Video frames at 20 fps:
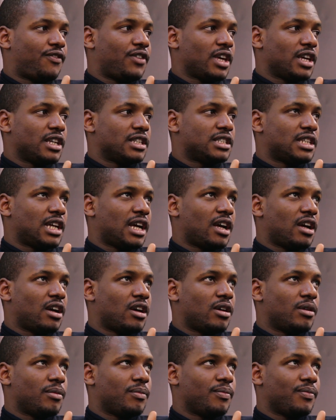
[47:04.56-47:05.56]
the thing is that
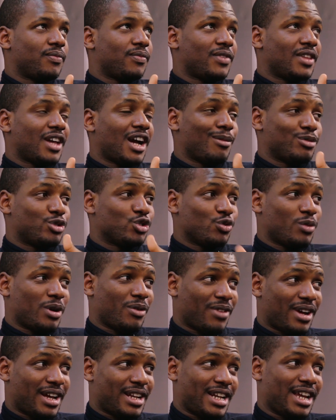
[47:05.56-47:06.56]
um, I'm talking
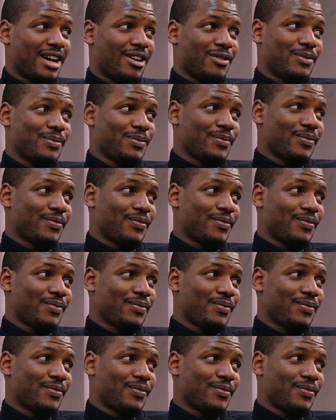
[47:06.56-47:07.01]
about right now. I'm